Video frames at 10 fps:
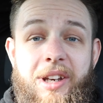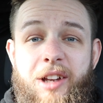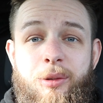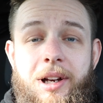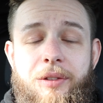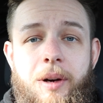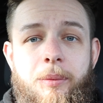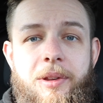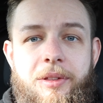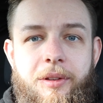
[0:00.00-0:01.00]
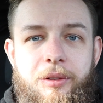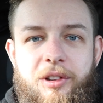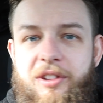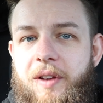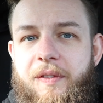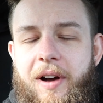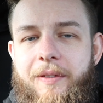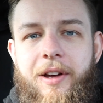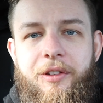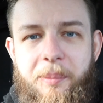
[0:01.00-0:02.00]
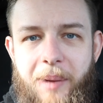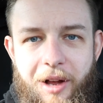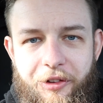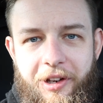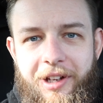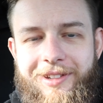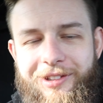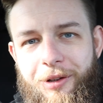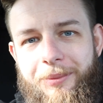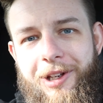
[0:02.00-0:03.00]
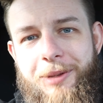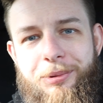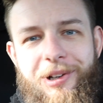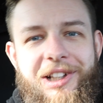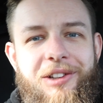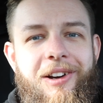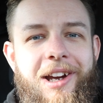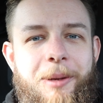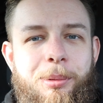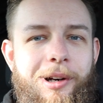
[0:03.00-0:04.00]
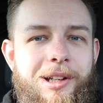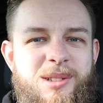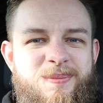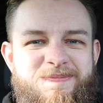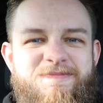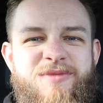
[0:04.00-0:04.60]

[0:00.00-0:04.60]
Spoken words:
an ex-works van with 175,000 miles on it, it's going to be pretty grey, pretty